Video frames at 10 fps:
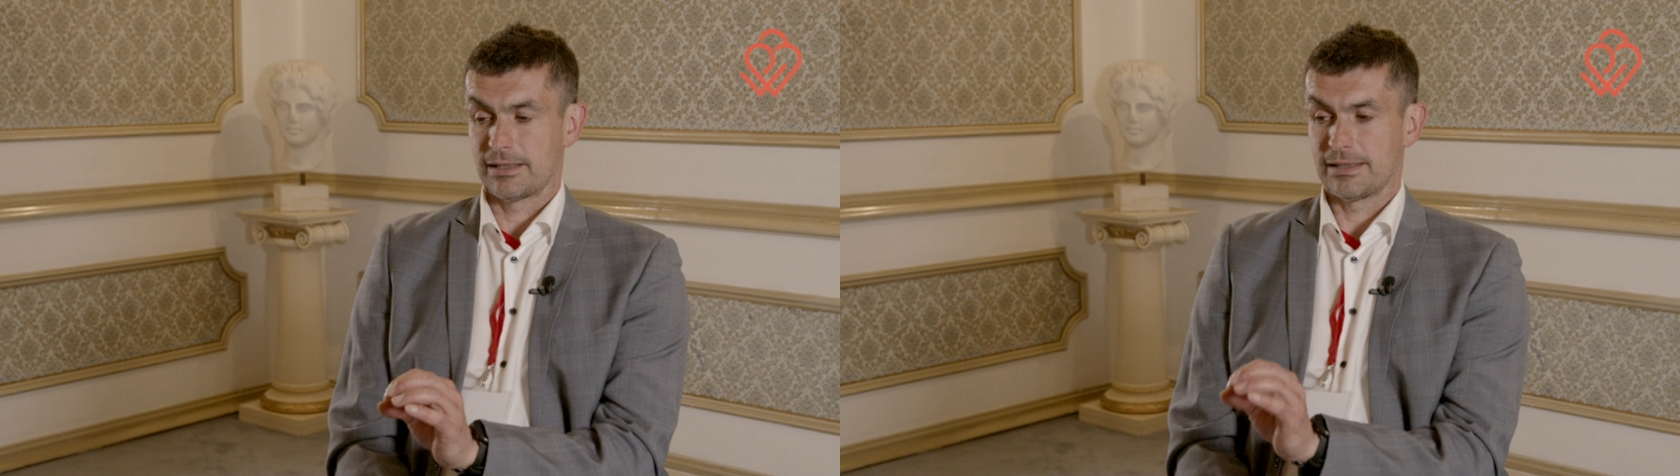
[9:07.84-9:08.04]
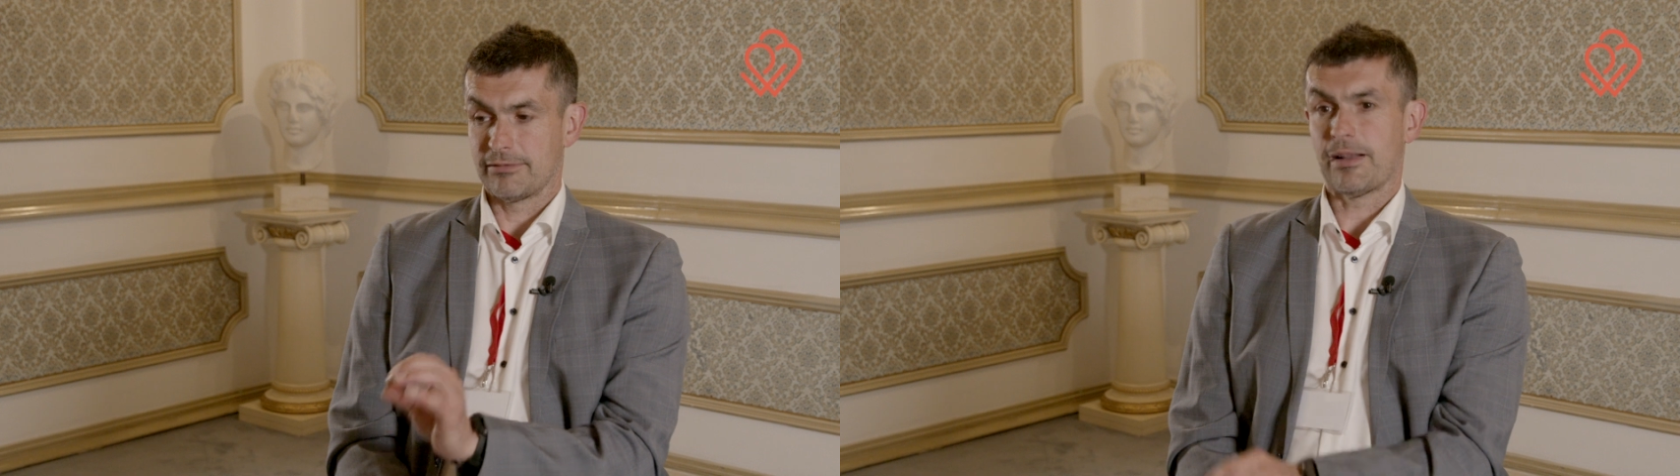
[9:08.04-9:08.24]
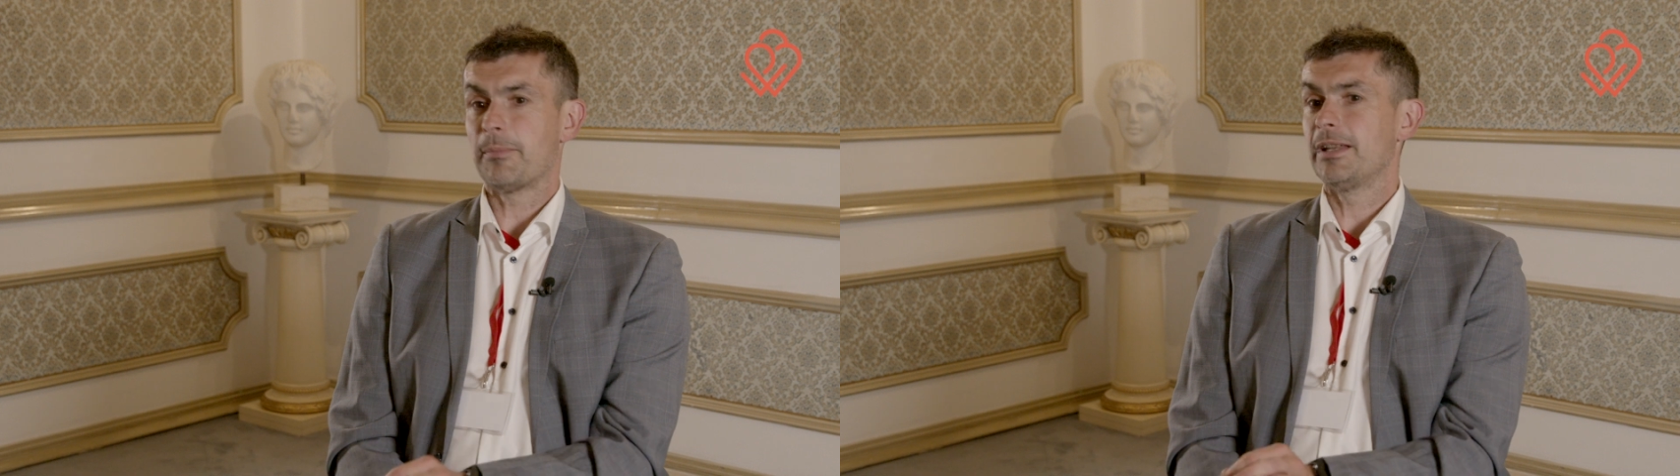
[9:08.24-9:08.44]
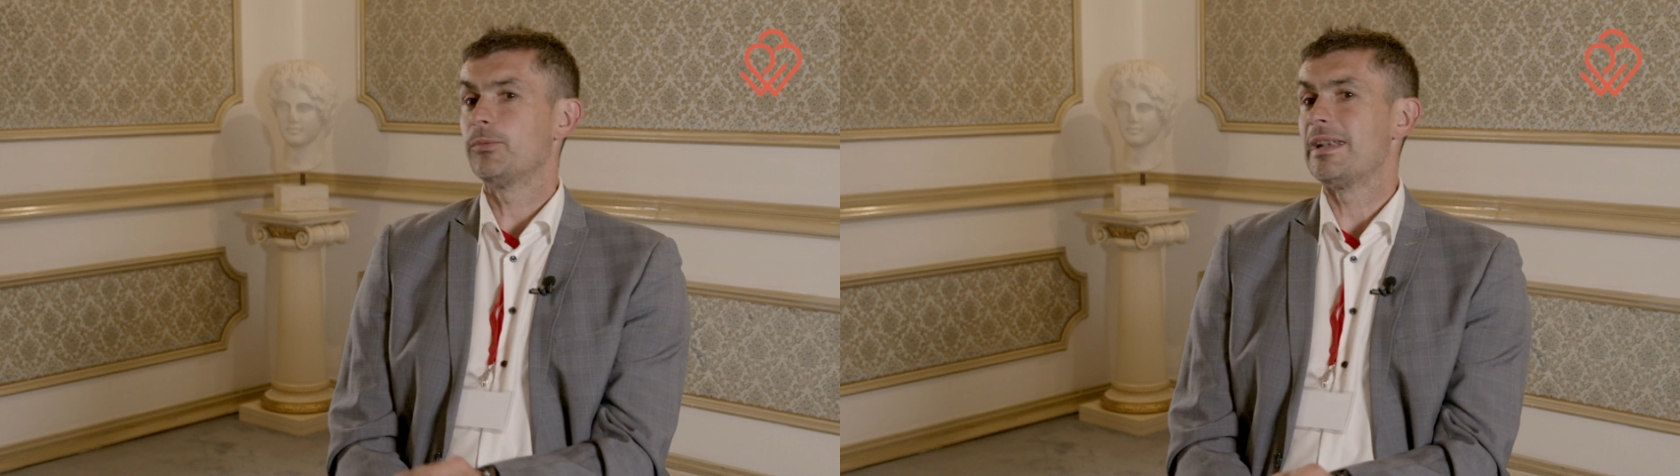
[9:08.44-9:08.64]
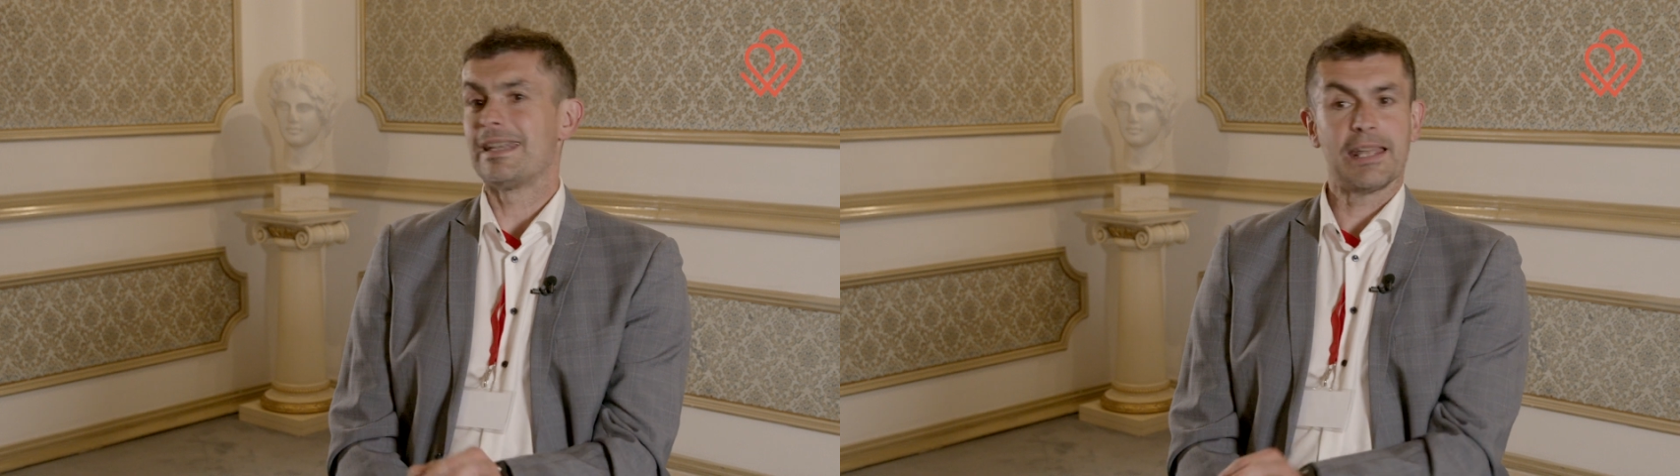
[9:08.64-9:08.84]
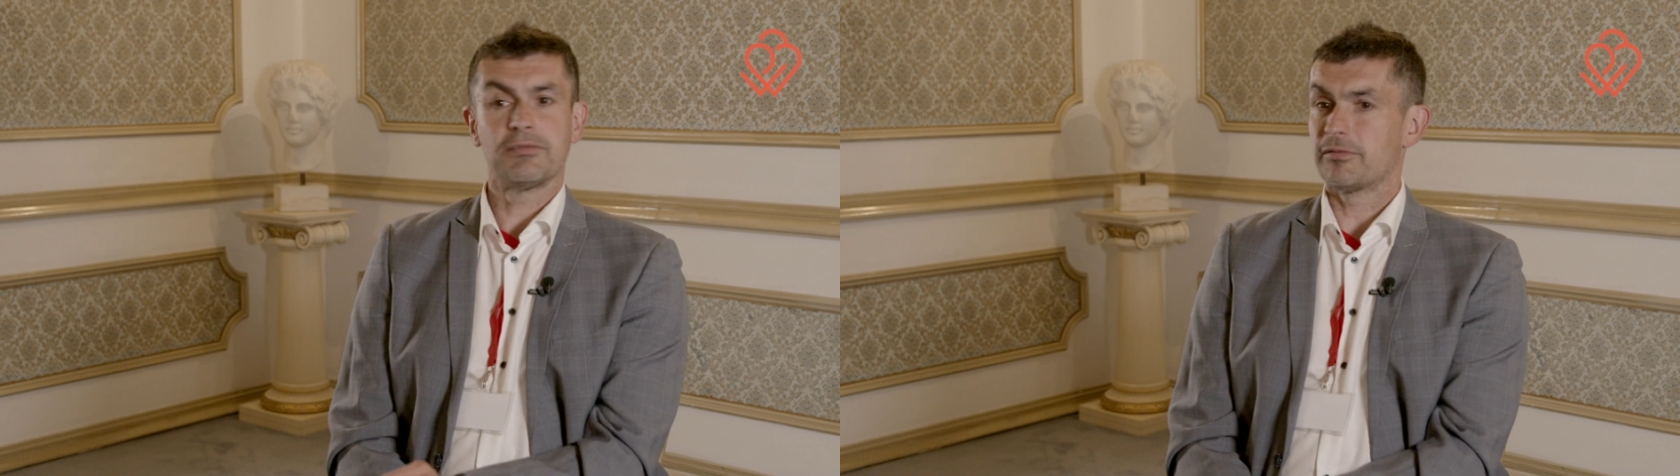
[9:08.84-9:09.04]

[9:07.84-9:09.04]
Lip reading: the family will never